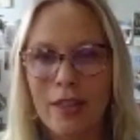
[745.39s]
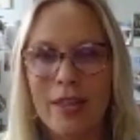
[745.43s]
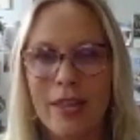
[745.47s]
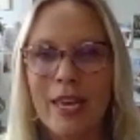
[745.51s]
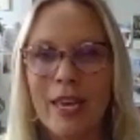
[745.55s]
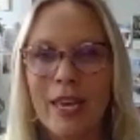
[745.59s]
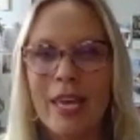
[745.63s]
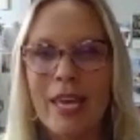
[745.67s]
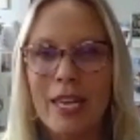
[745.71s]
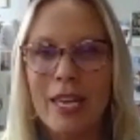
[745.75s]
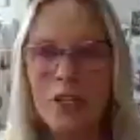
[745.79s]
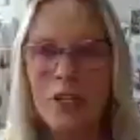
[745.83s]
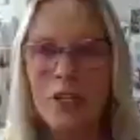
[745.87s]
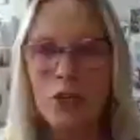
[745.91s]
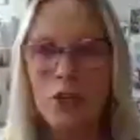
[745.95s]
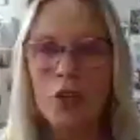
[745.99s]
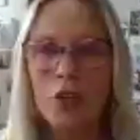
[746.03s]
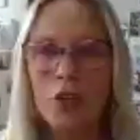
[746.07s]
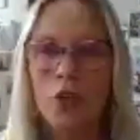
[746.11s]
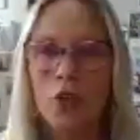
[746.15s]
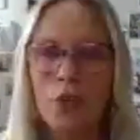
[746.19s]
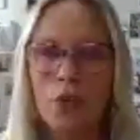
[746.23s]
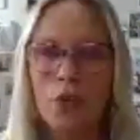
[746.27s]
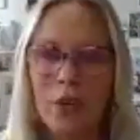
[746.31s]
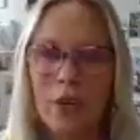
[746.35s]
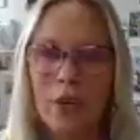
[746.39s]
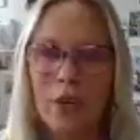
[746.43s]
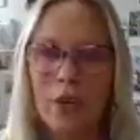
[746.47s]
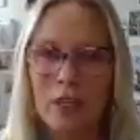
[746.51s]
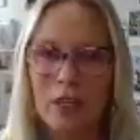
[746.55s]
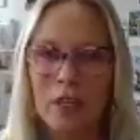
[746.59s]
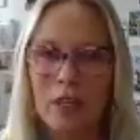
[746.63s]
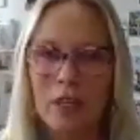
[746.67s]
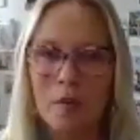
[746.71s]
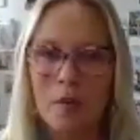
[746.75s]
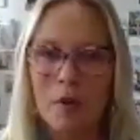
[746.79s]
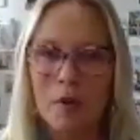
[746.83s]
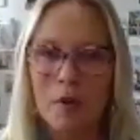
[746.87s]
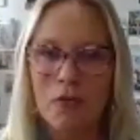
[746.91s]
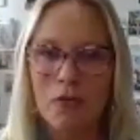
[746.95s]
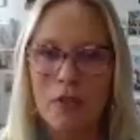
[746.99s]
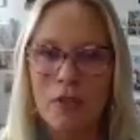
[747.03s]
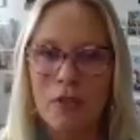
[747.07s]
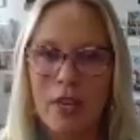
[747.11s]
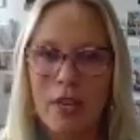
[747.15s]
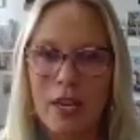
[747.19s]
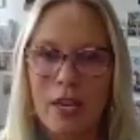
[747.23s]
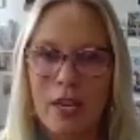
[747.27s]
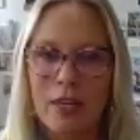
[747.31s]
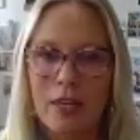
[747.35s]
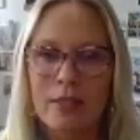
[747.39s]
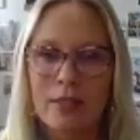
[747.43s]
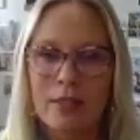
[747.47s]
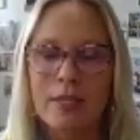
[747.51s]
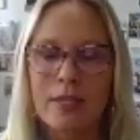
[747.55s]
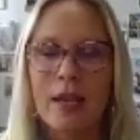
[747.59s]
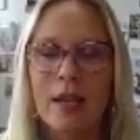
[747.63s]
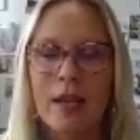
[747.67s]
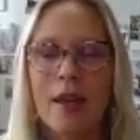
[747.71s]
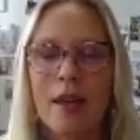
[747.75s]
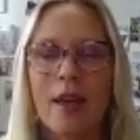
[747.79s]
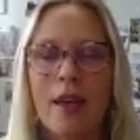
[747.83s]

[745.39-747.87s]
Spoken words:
The hidden curriculum of things.